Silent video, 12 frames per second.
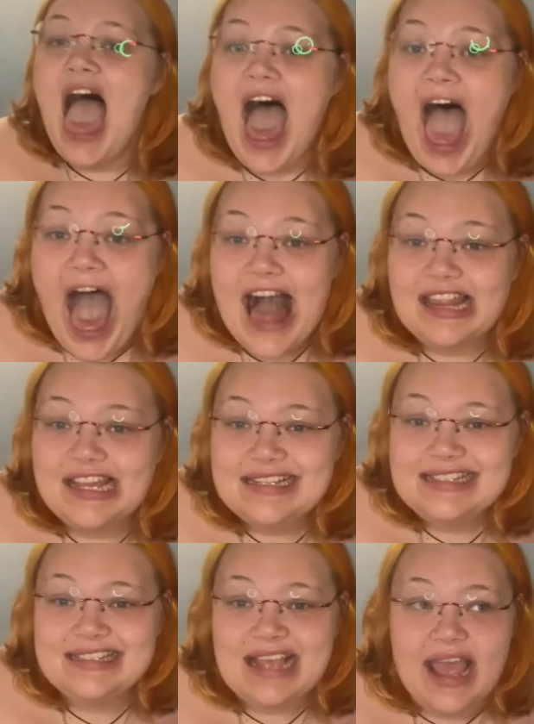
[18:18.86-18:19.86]

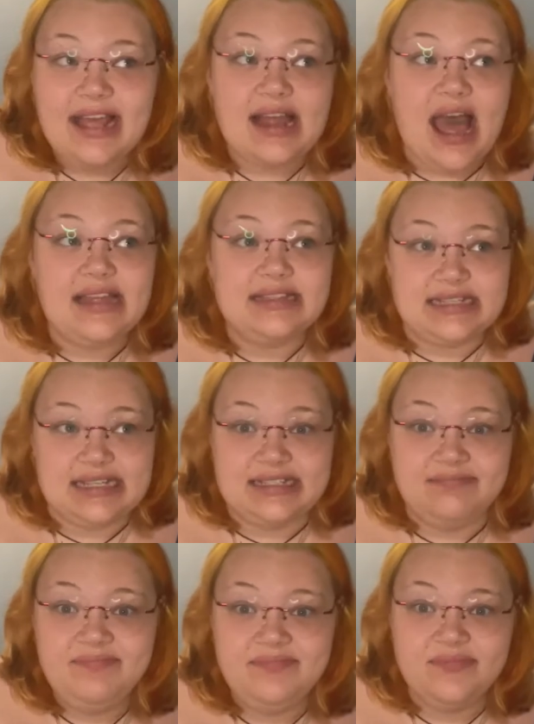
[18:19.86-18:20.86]
Alice and
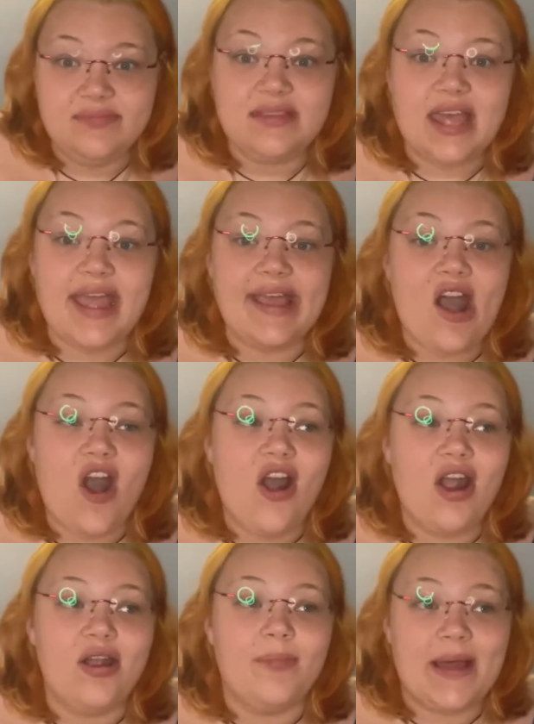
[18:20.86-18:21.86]
Eileen. They
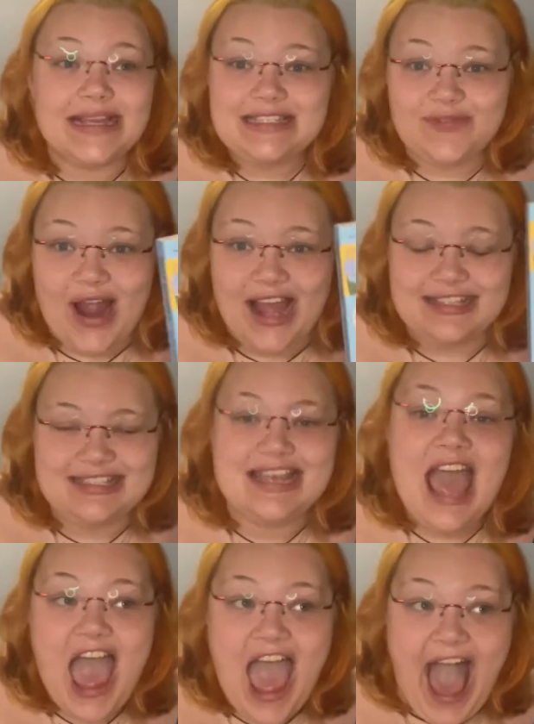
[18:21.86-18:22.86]
are best friends.
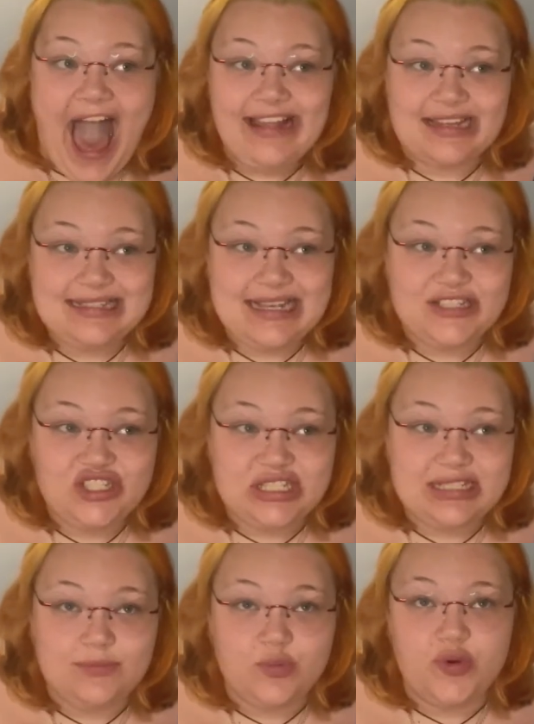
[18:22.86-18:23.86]
Alice has
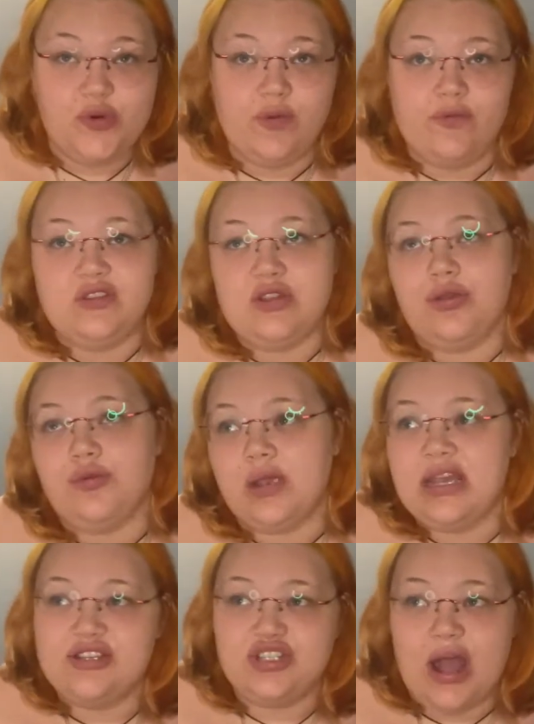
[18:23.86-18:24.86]
just moved
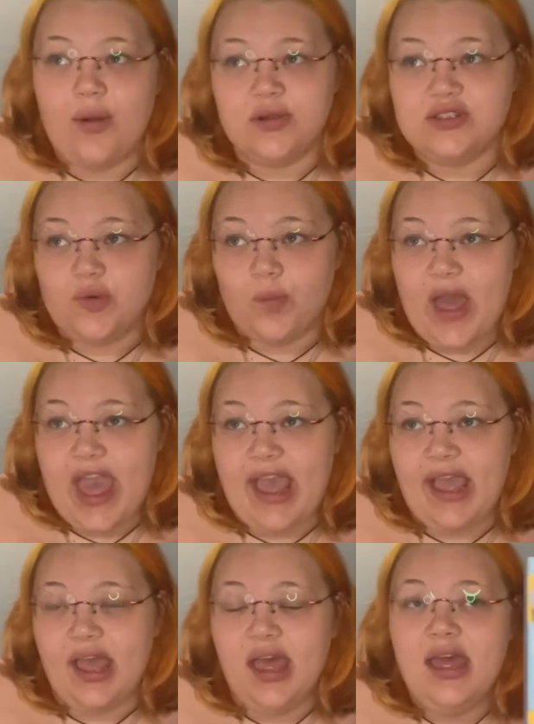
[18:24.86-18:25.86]
3-ish hours
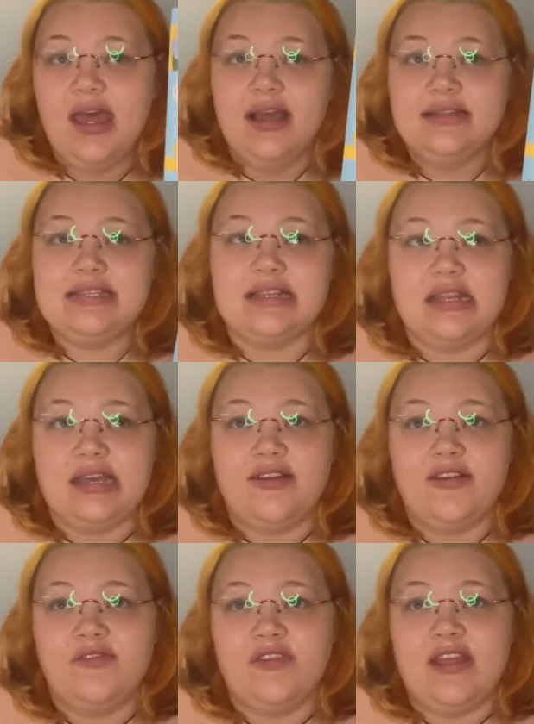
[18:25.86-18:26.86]
away to
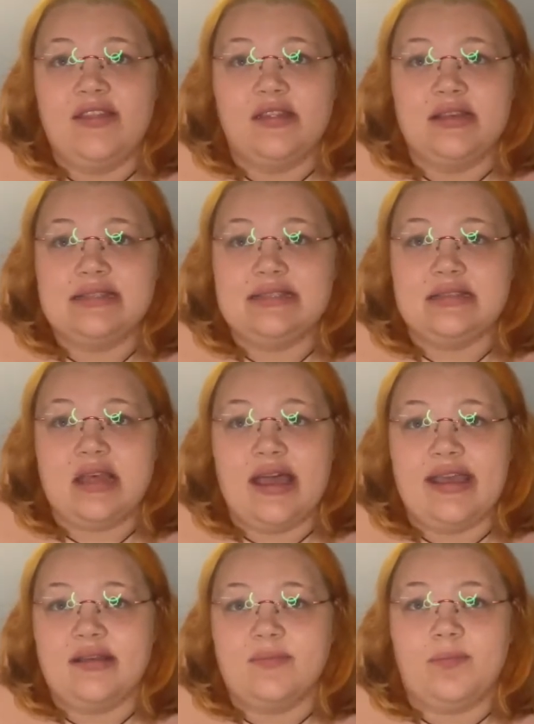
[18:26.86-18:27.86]
live in this
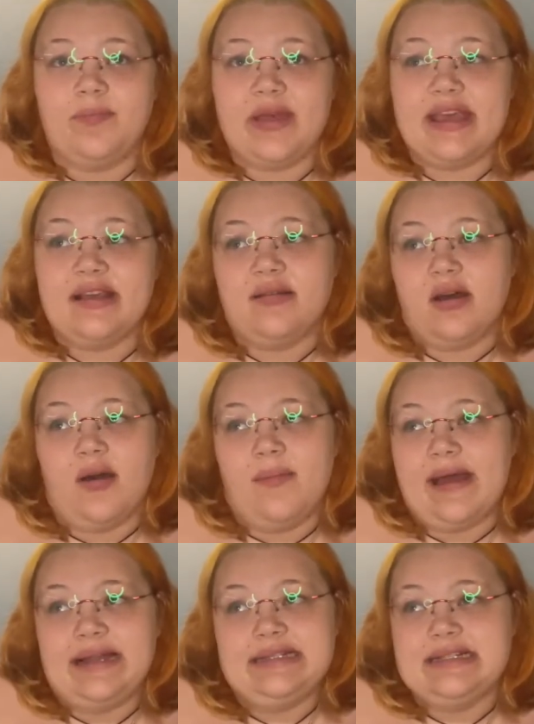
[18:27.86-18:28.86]
like big
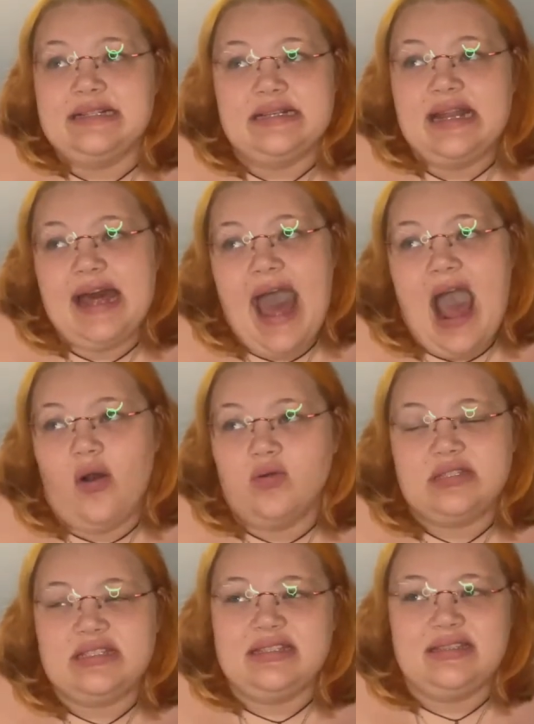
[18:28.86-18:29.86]
abandoned
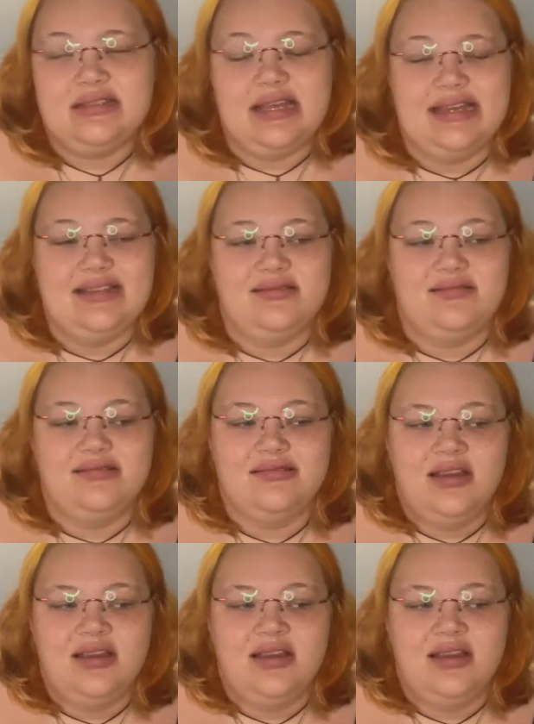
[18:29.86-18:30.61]
house in